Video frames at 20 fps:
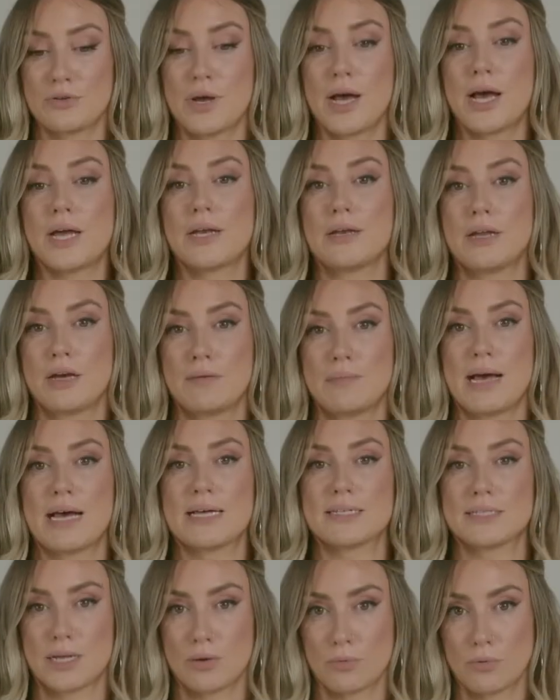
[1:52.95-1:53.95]
add numb
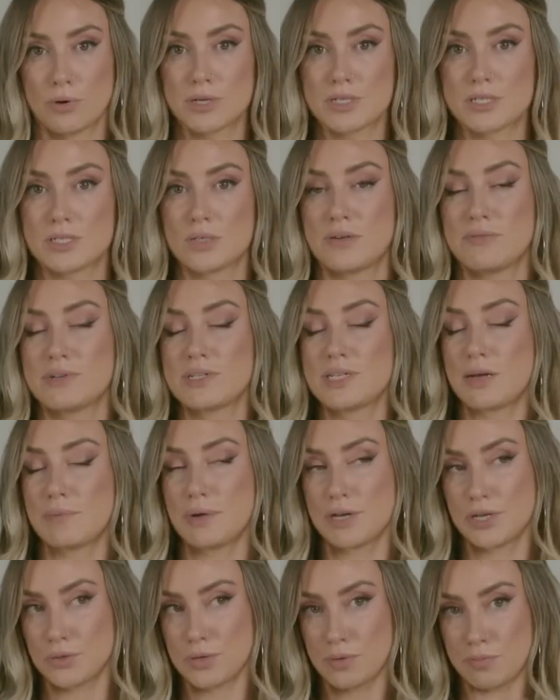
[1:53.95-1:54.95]
as I work, so every time
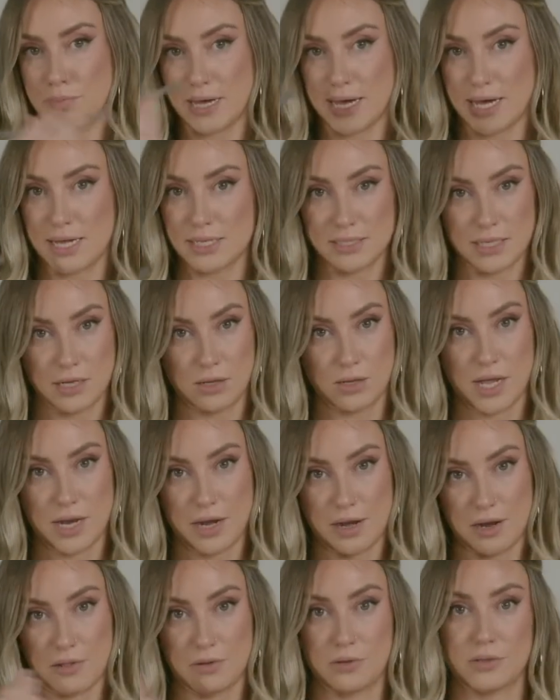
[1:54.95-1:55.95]
I do a pass, I'll add
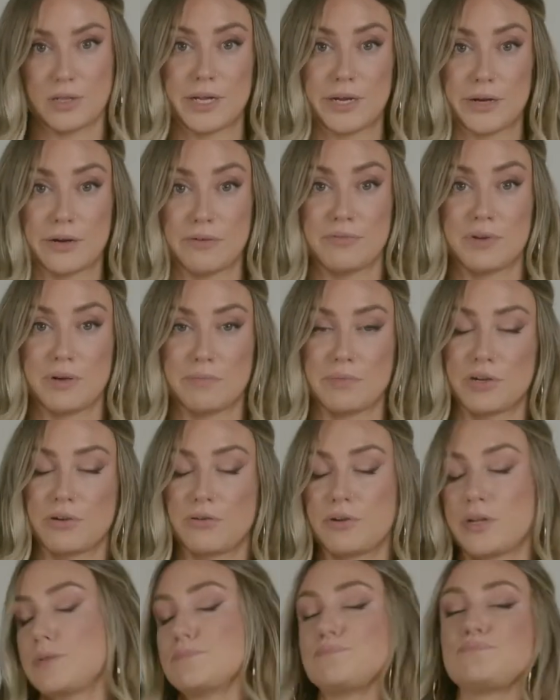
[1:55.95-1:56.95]
another layer of numbing
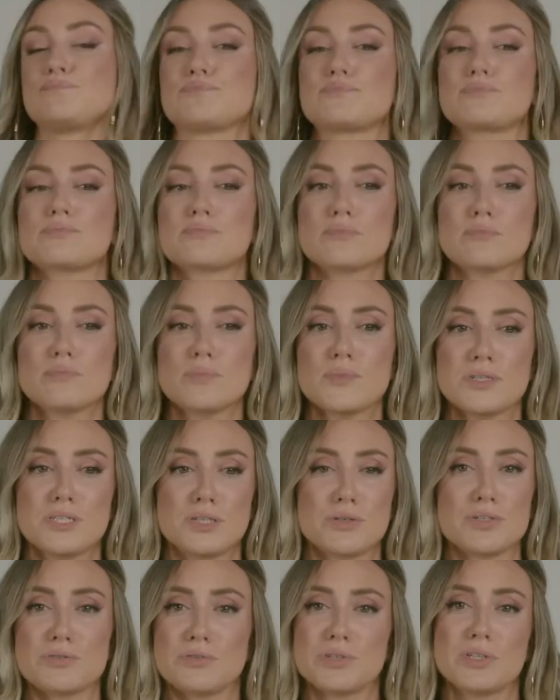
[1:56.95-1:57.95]
cream.
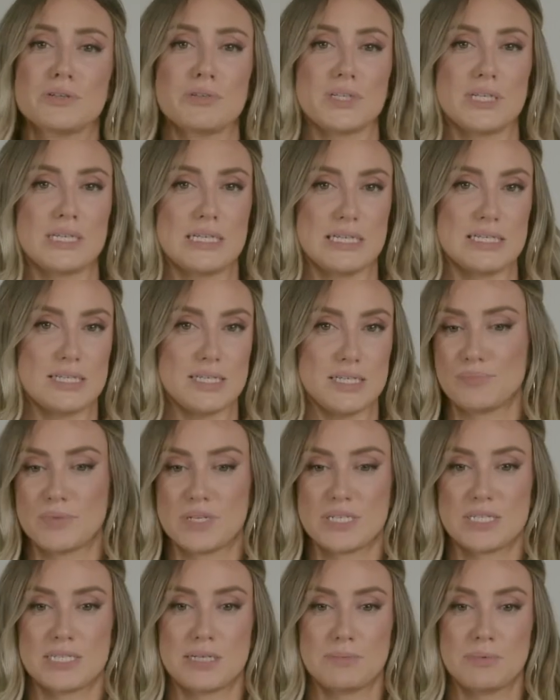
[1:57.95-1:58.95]
So it's really, really easy.
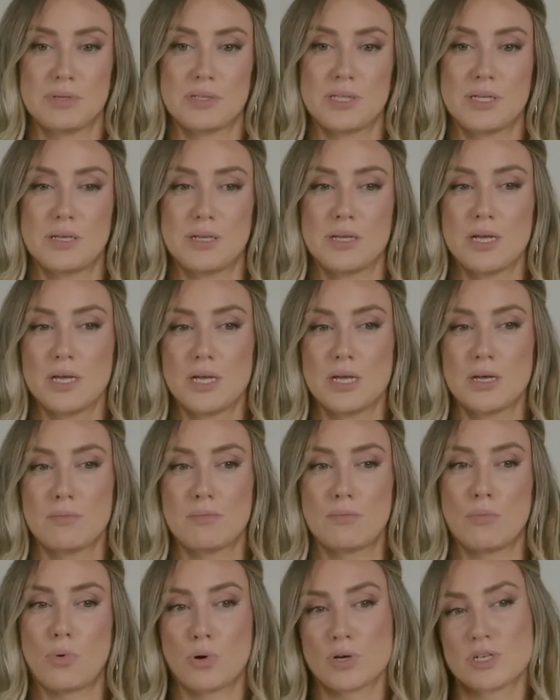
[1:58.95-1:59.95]
It's typically
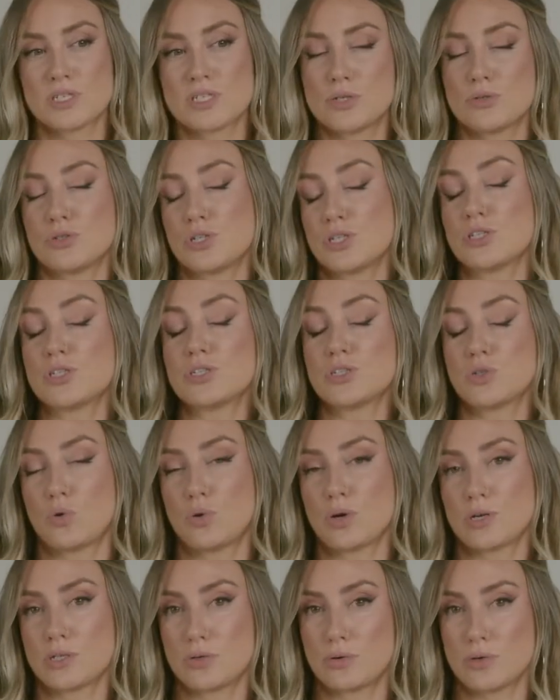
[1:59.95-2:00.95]
more so just
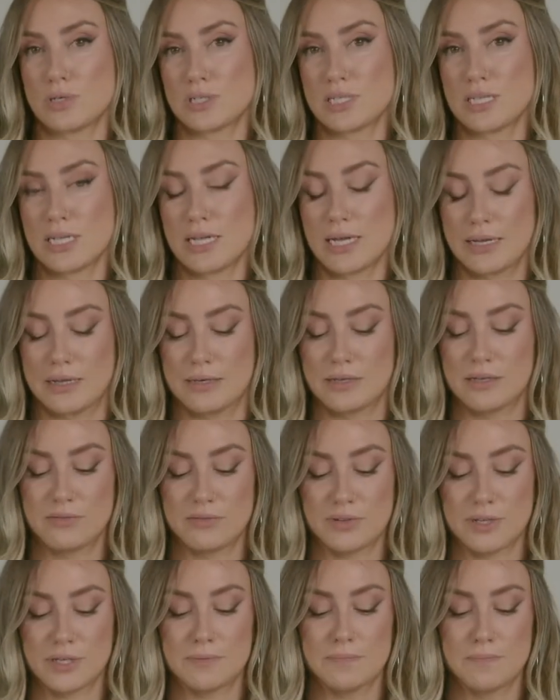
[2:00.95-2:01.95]
sore towards the end
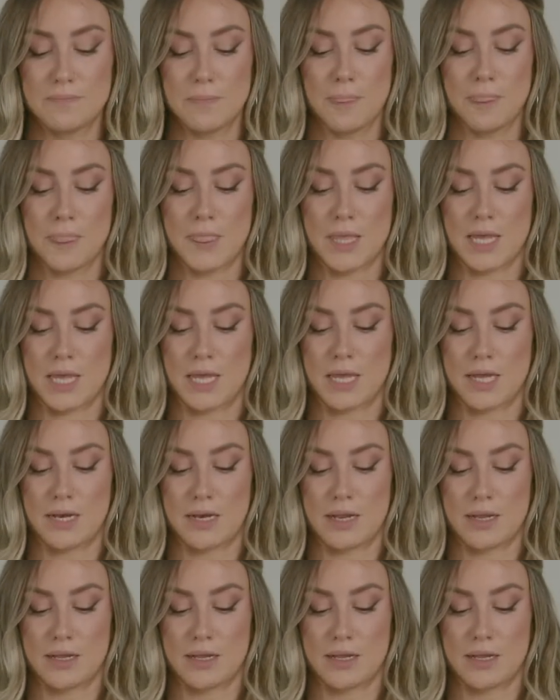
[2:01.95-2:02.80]
of it, and